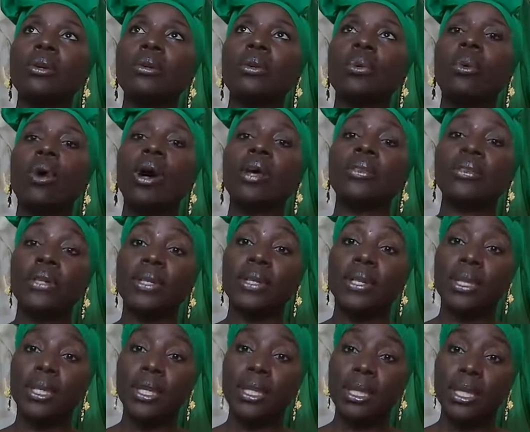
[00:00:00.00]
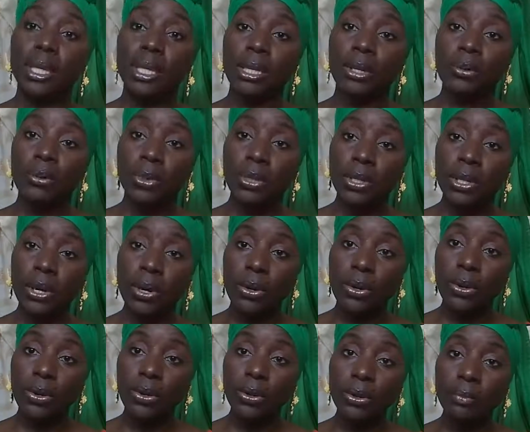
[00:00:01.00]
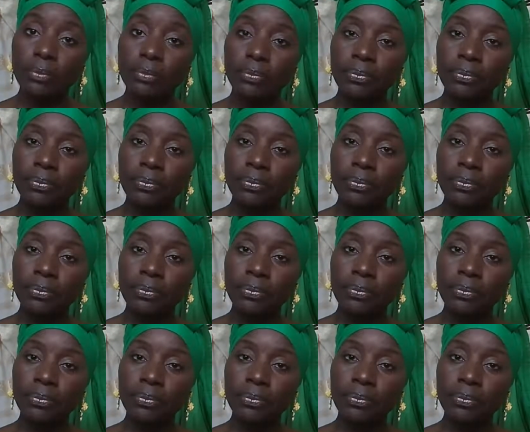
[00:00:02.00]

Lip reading: wanting anything in return.